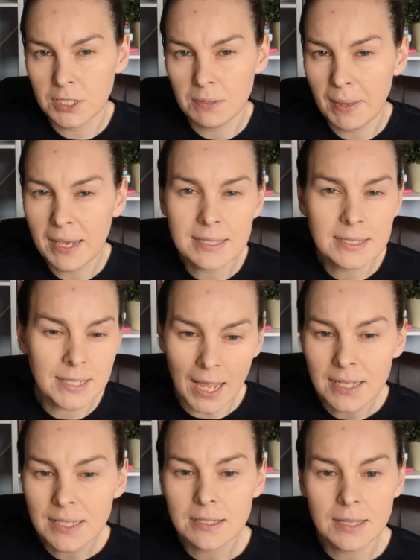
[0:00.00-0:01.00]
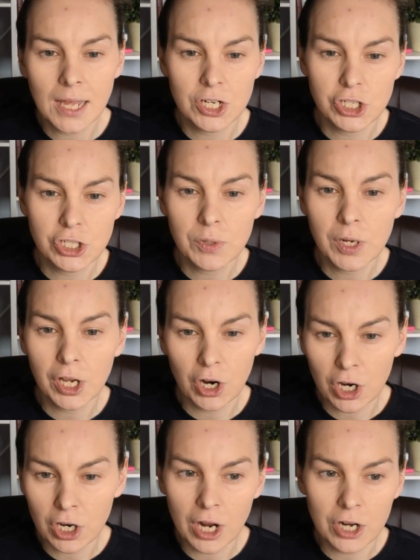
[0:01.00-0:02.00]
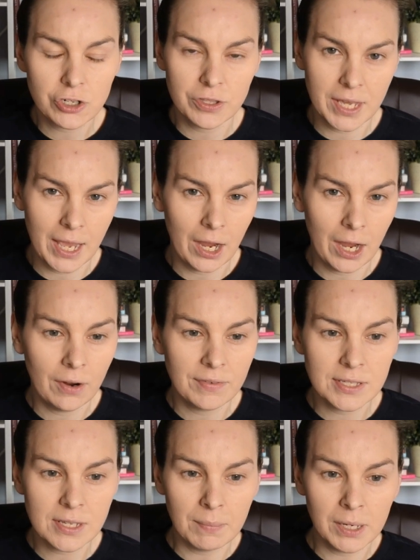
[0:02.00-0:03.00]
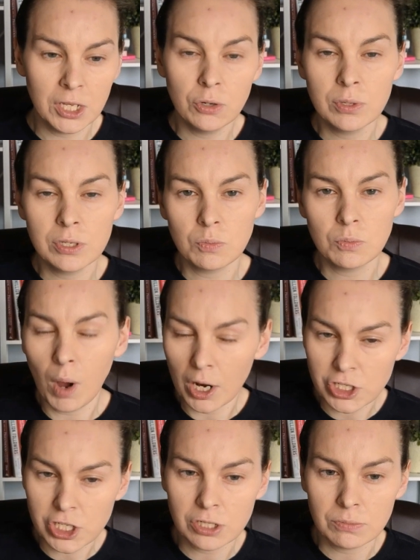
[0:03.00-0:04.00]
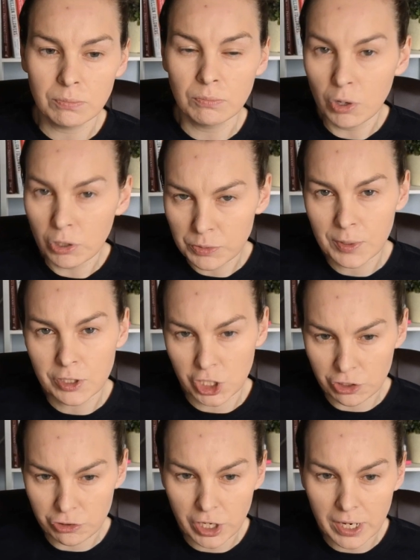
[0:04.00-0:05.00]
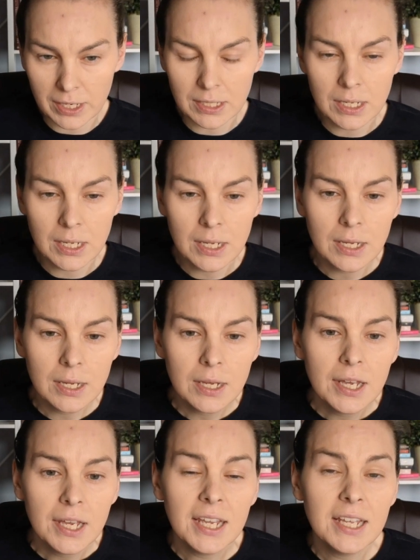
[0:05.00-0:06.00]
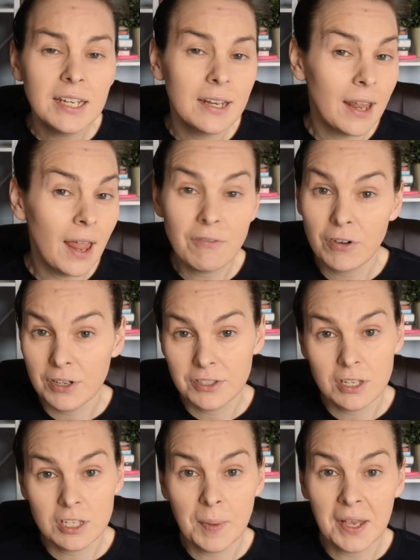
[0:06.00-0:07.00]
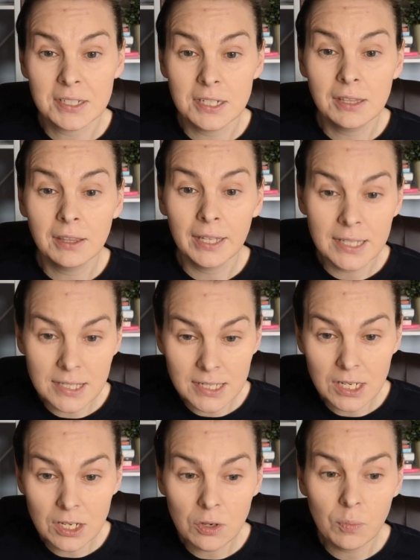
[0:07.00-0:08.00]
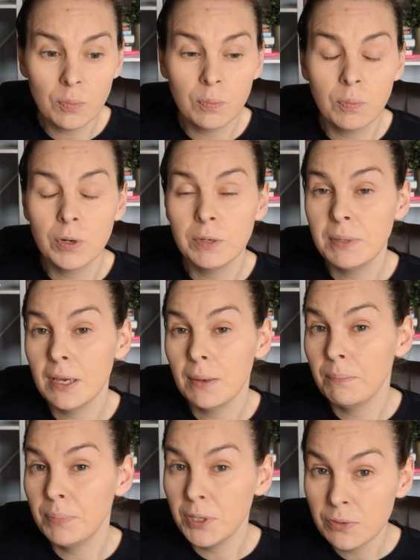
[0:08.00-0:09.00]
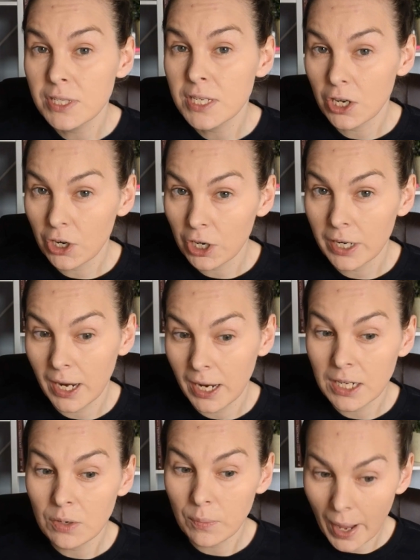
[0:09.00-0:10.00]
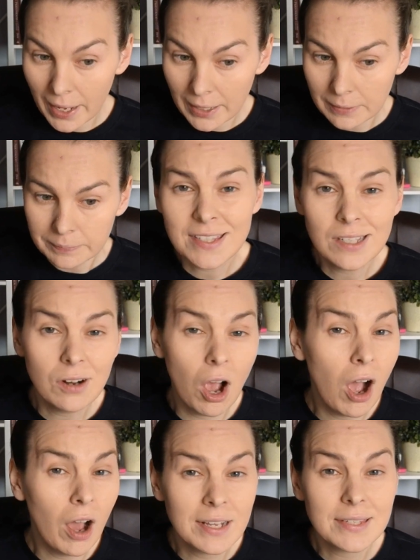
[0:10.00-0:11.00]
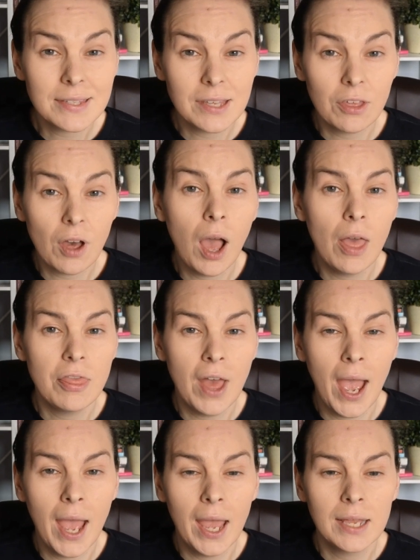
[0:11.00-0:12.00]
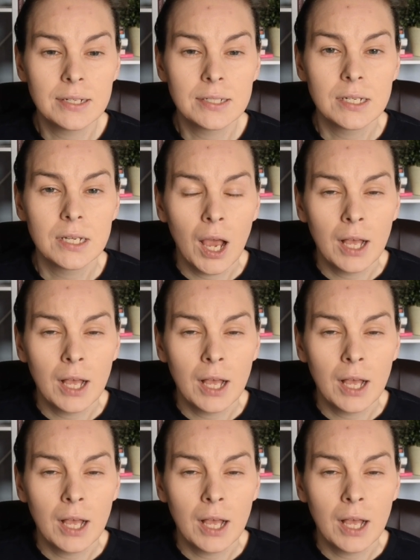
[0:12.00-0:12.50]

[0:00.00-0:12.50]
to make sense that she would get her under the care of somebody who is watching multiple children. He never suspected Lindsay would be abusing her in any way. Jason honestly thought that